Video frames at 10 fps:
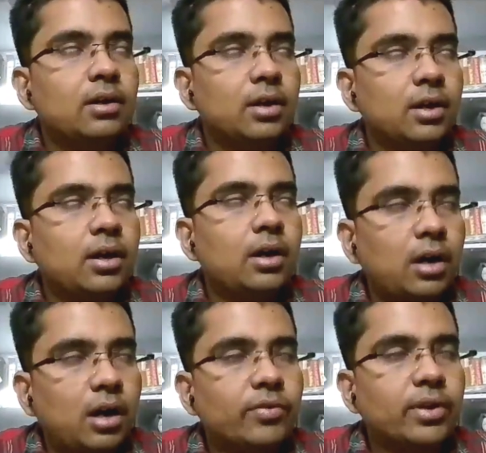
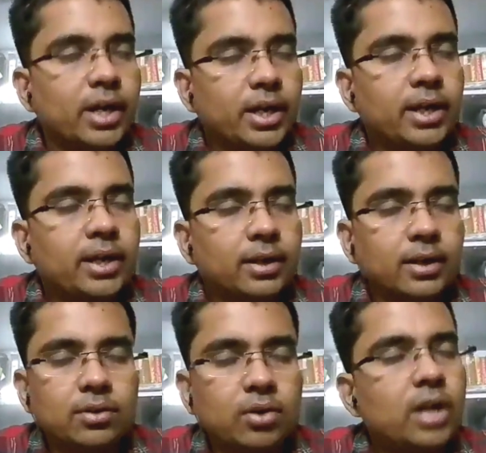after getting
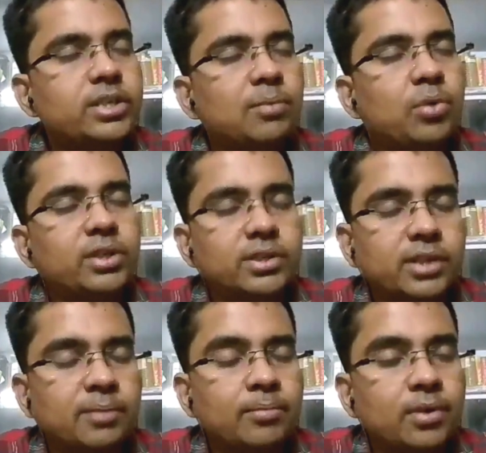knowledge about the
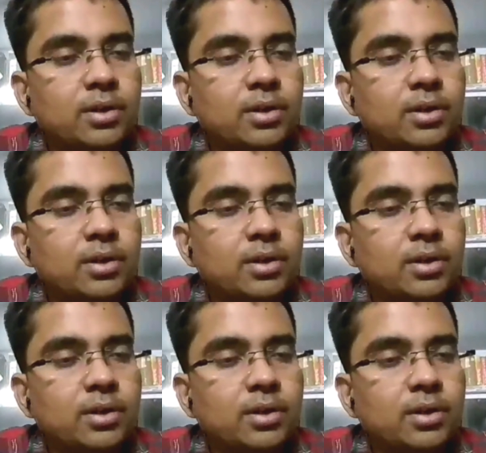same,